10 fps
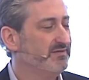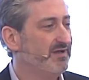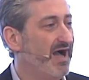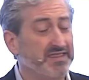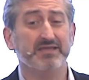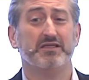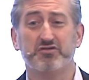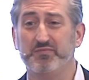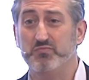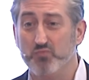I think they
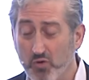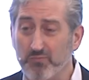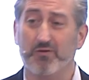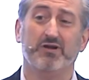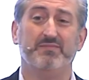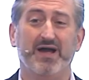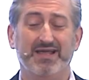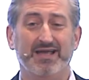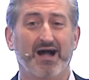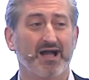should be more worried about
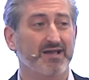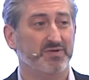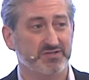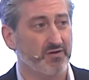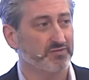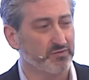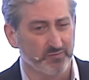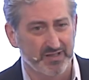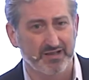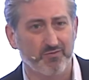AI, but no, they're
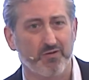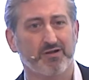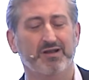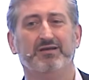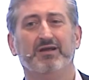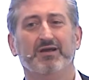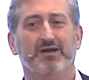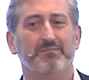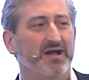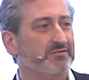really worried
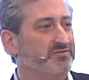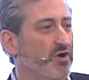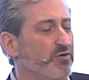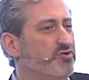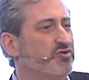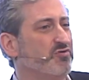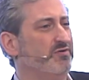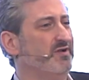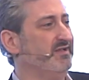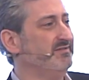about
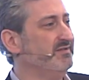Dogecoin